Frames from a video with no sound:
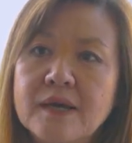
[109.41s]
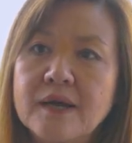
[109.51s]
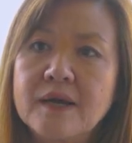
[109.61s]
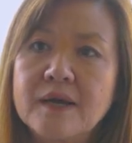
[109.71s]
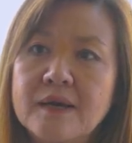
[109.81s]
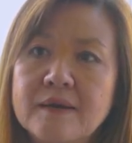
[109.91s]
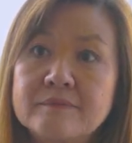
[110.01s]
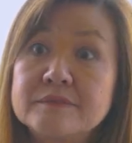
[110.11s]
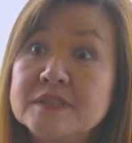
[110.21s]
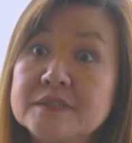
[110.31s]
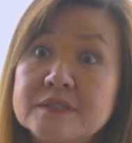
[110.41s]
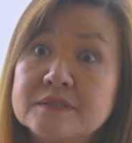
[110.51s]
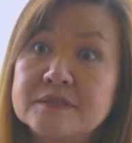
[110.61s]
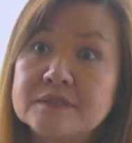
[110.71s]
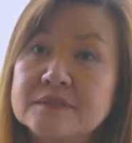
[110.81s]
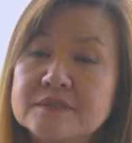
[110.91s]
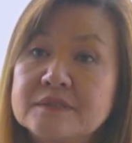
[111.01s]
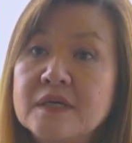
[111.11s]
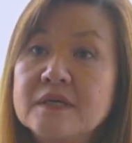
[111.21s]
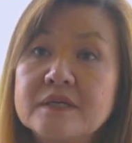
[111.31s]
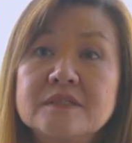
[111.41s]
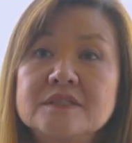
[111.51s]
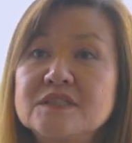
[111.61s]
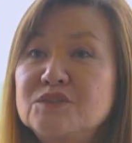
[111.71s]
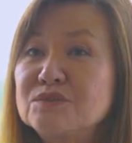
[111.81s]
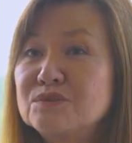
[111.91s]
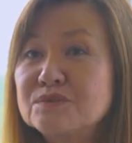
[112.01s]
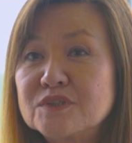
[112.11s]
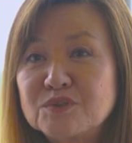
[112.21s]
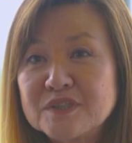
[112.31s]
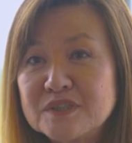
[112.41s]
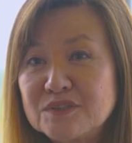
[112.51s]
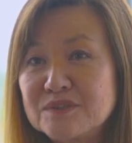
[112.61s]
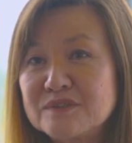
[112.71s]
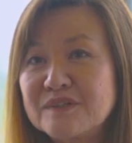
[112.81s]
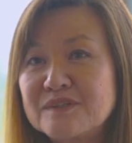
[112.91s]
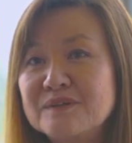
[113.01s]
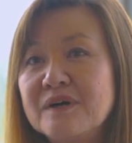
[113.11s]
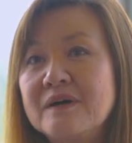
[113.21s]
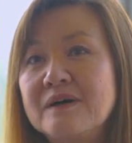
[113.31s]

um, diseases in addition to the traditional,